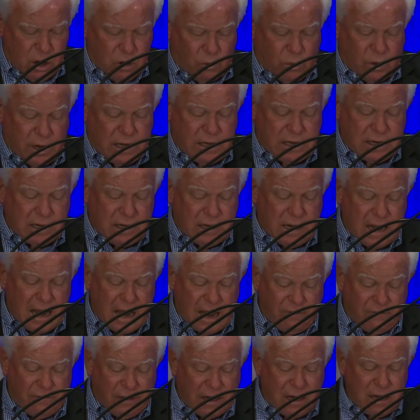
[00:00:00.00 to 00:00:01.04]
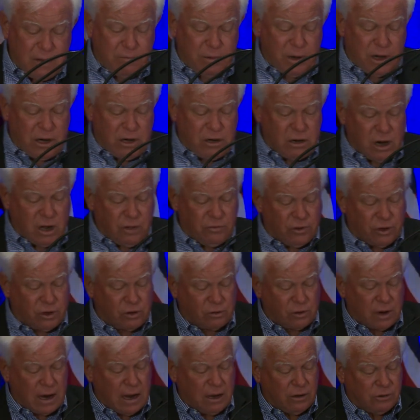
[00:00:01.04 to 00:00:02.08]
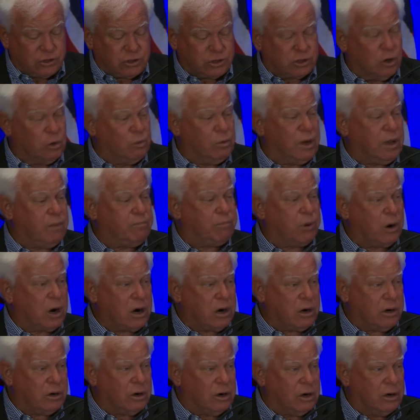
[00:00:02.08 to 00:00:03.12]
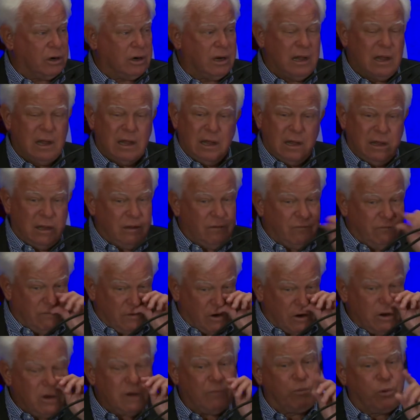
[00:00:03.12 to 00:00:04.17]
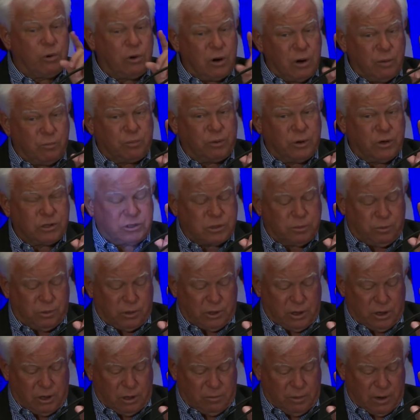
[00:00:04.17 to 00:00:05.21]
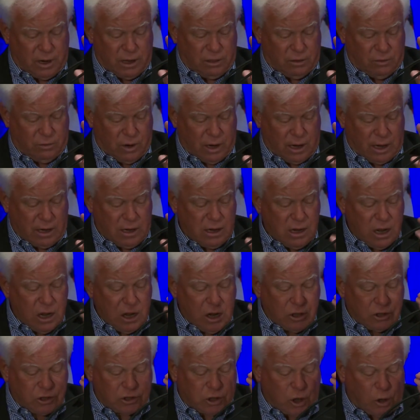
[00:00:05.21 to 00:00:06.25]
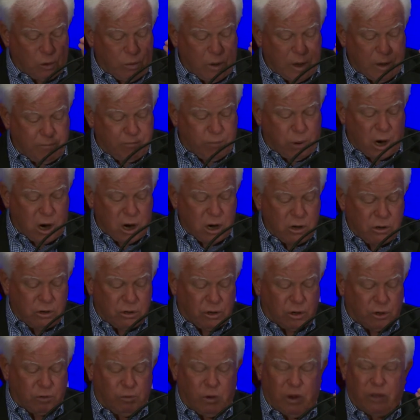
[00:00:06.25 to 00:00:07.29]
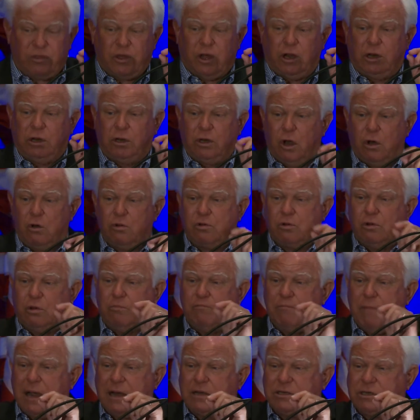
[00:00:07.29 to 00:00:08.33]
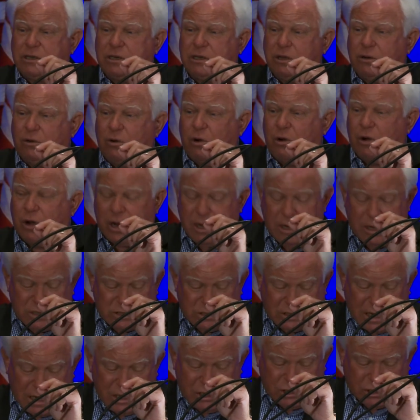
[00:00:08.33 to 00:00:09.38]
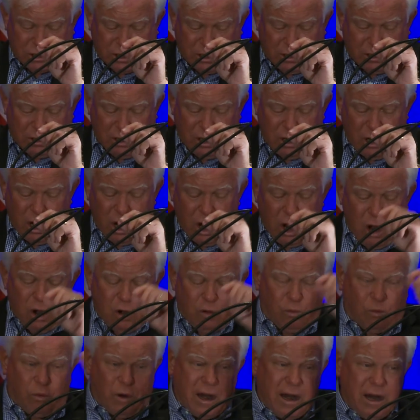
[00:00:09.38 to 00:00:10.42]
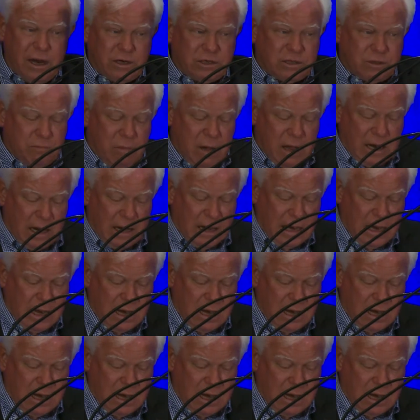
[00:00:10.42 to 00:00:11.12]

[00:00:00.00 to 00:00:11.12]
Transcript: We didn't have anybody on the ground, so we partnered. Very important principle here, by the way. So we partnered with a local Mexican organization, raised money